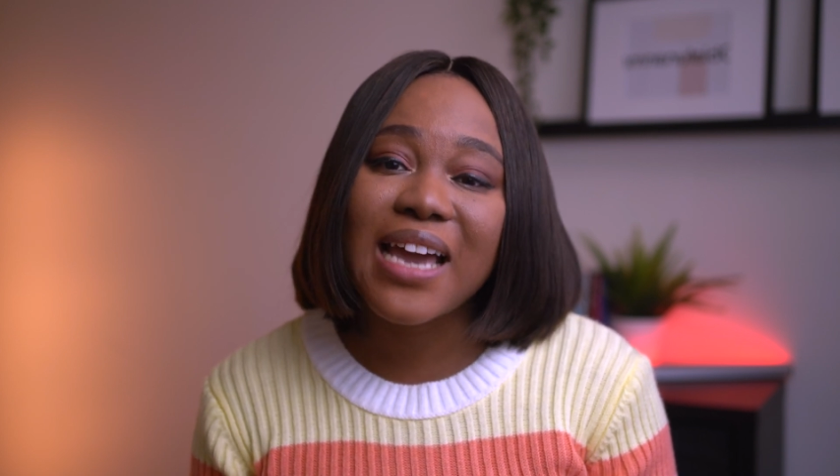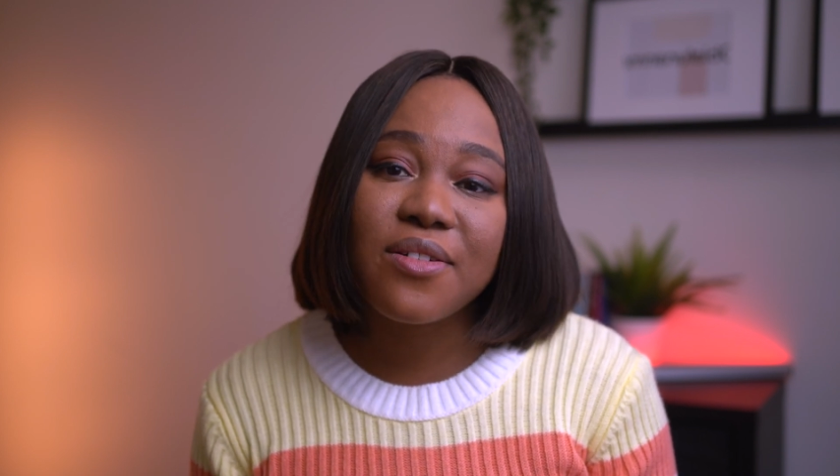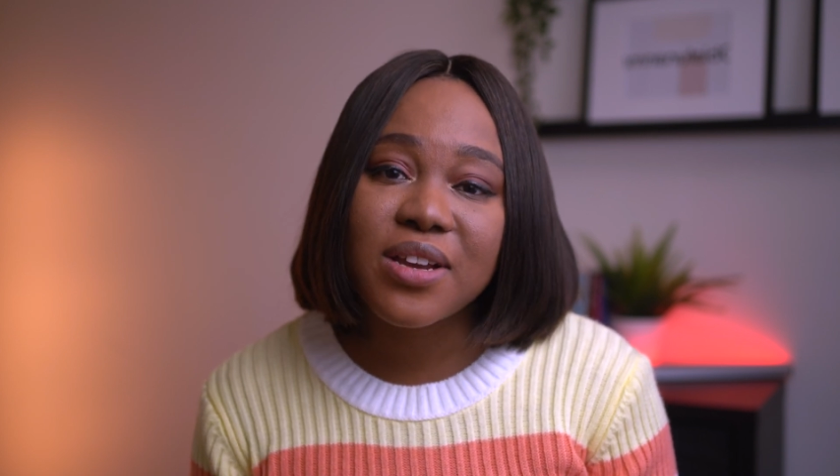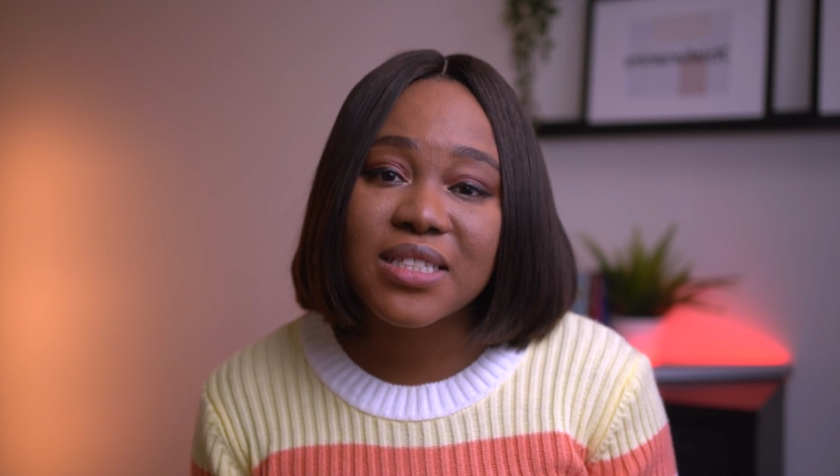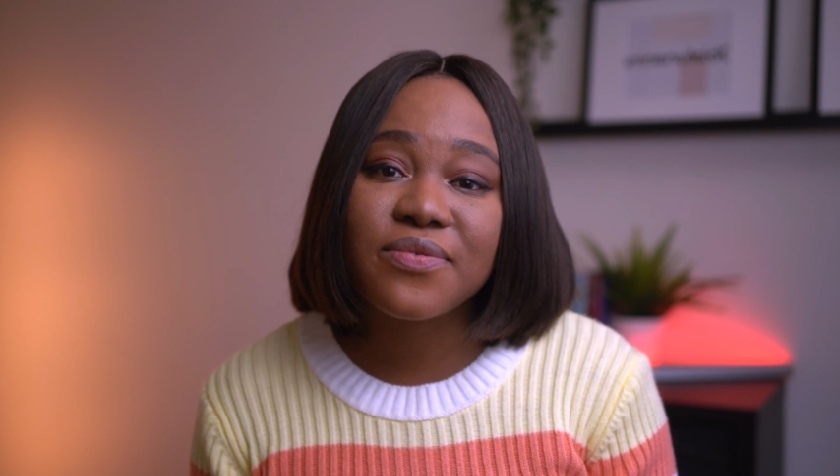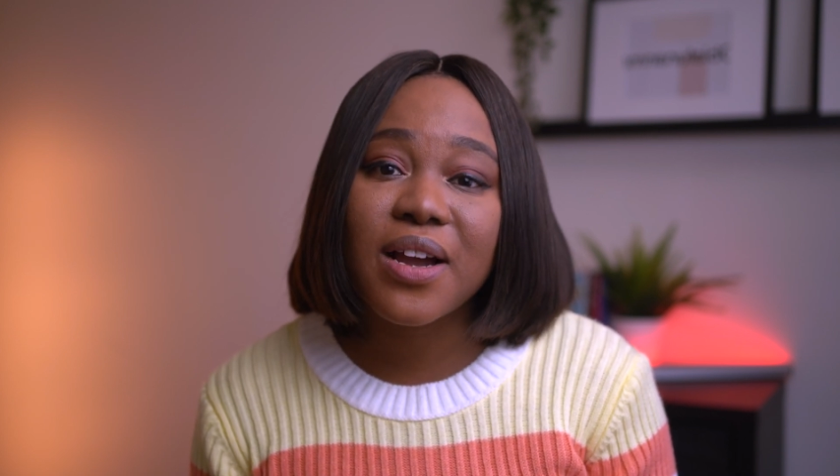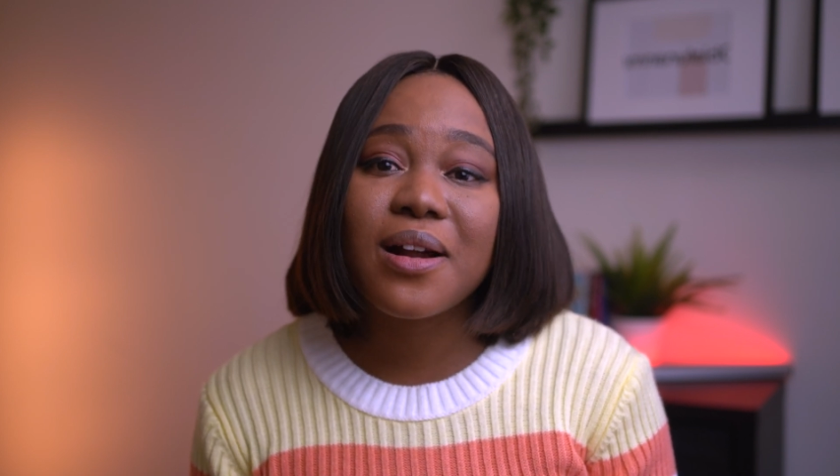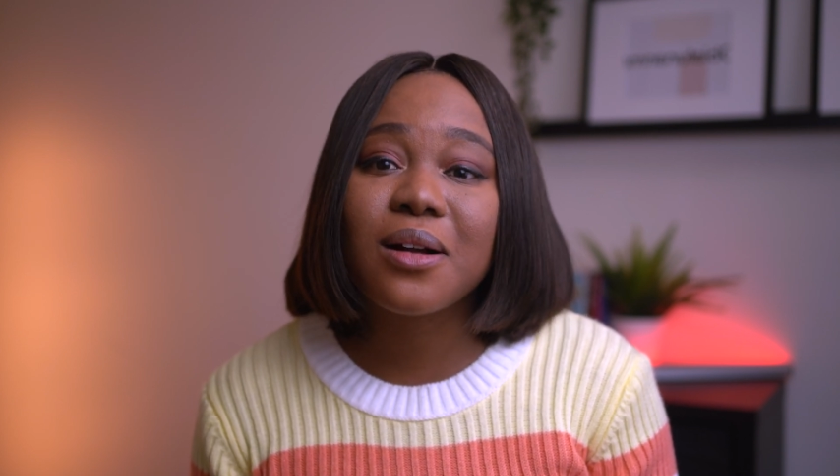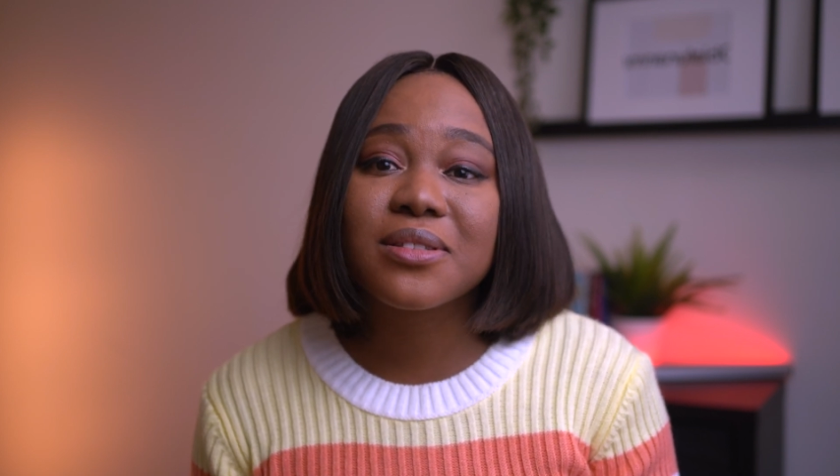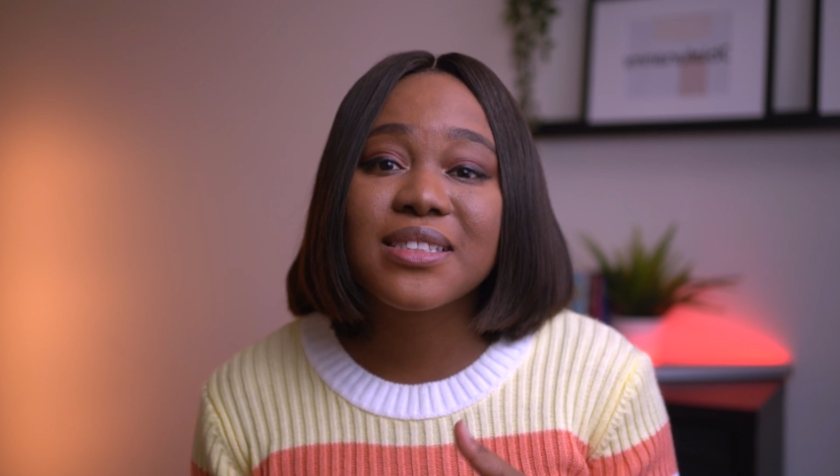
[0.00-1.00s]
narrative
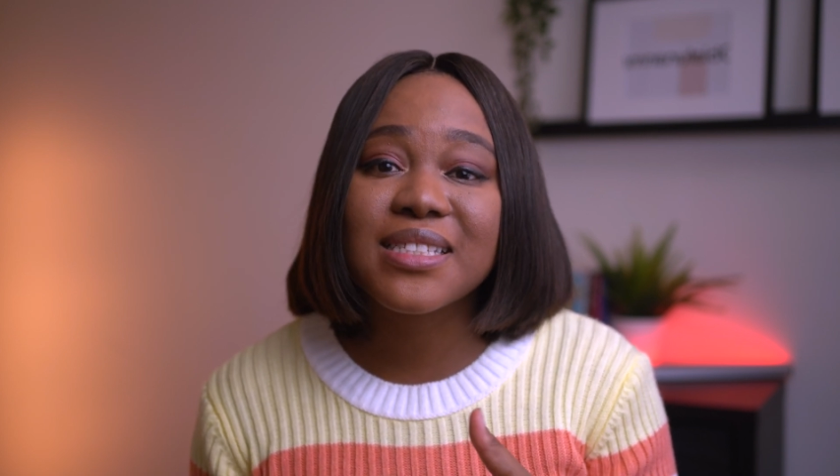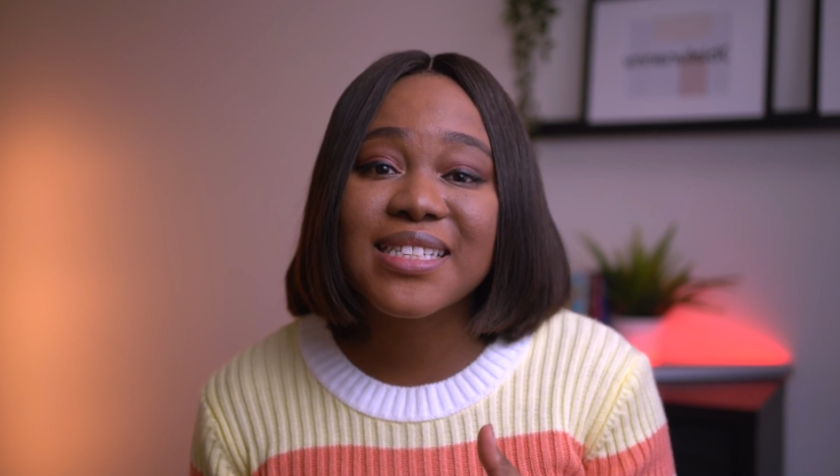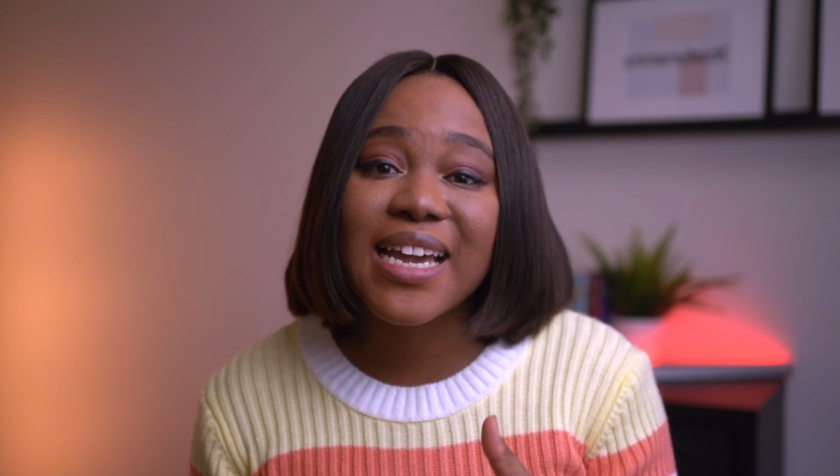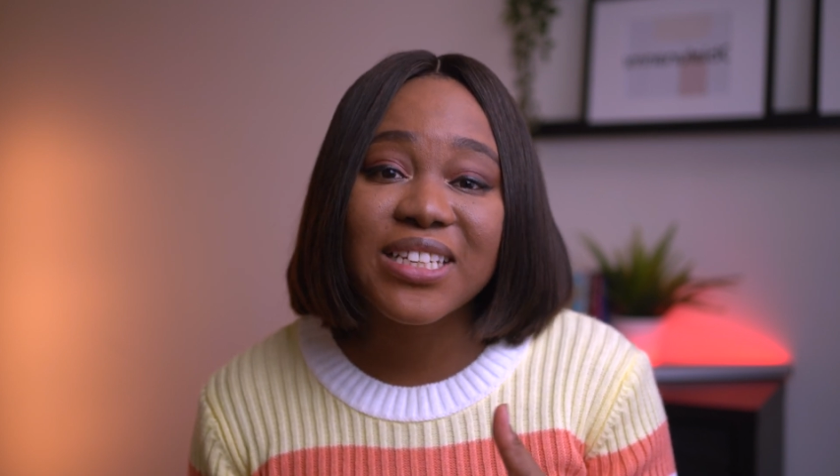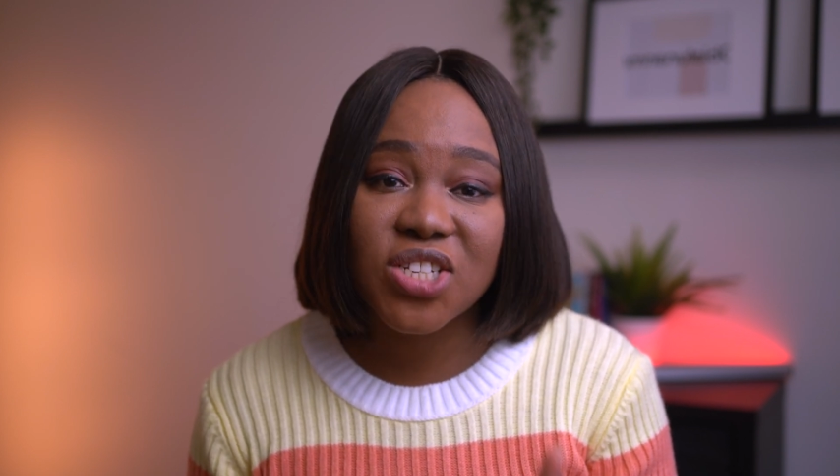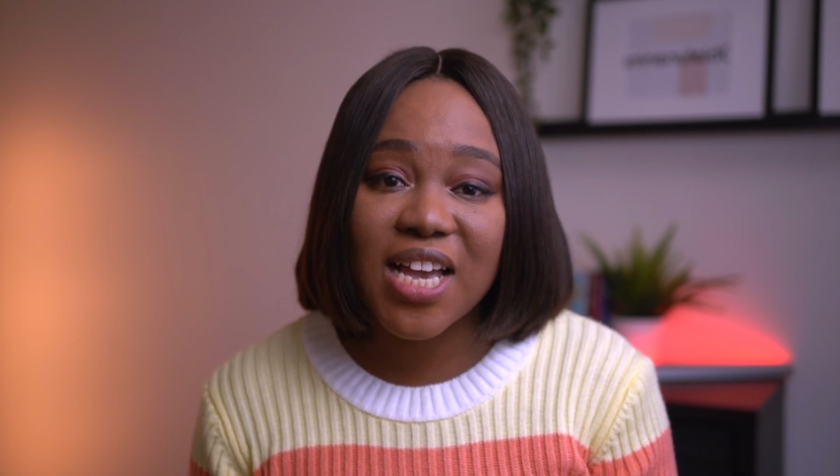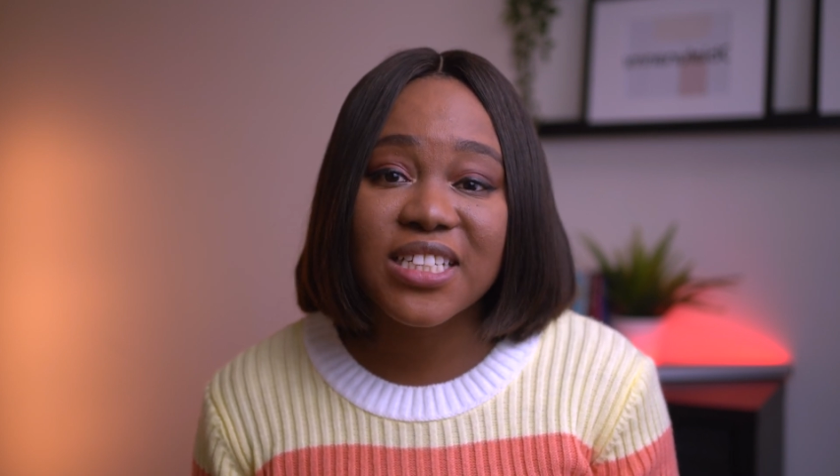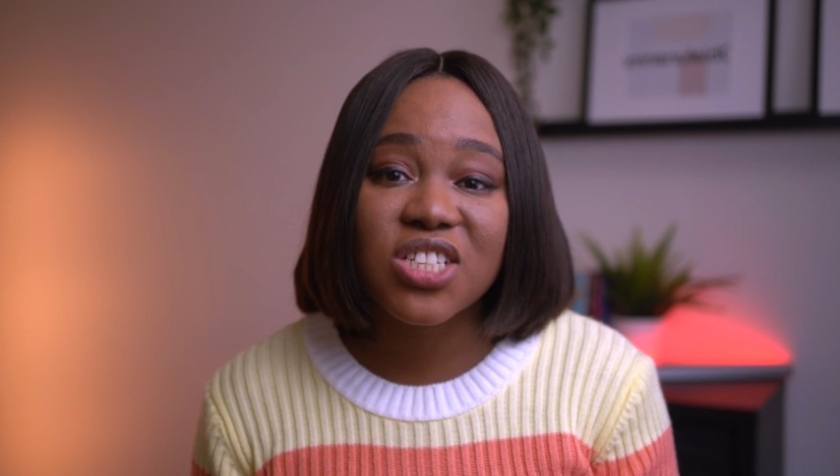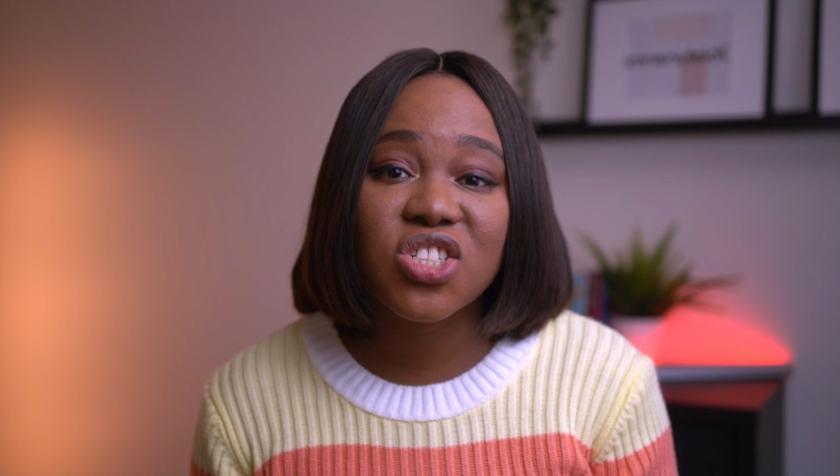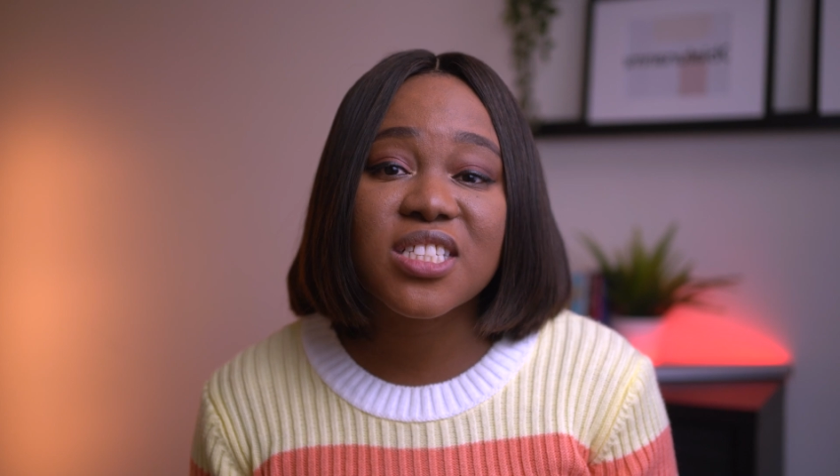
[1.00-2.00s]
around the design
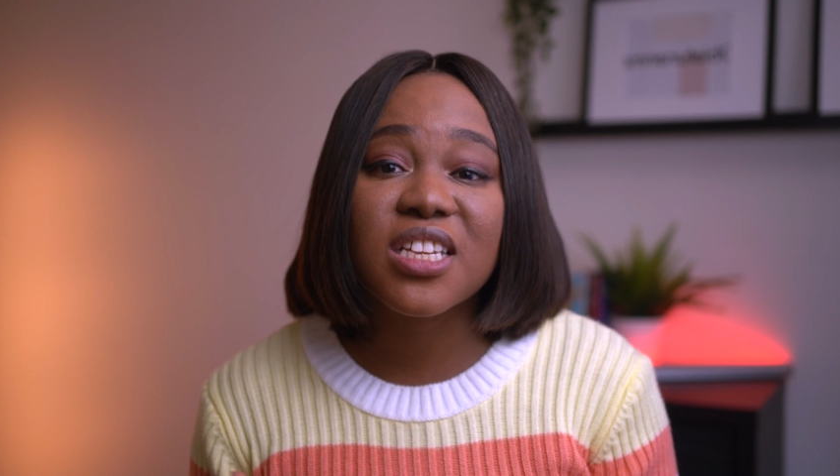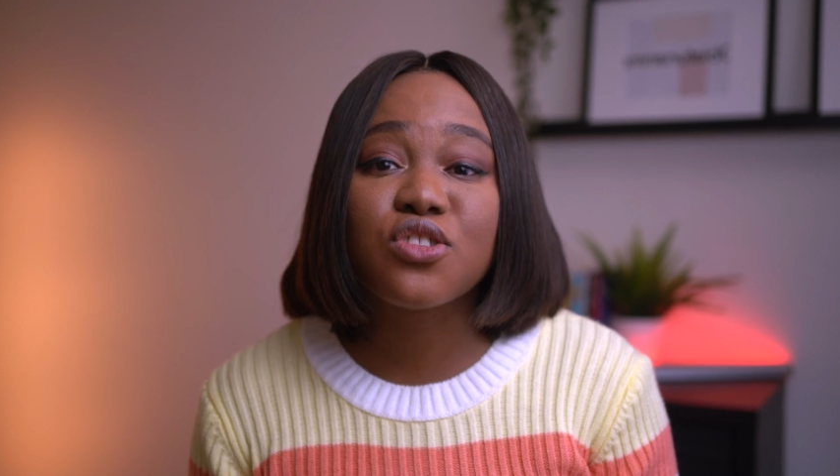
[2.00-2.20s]
challenges and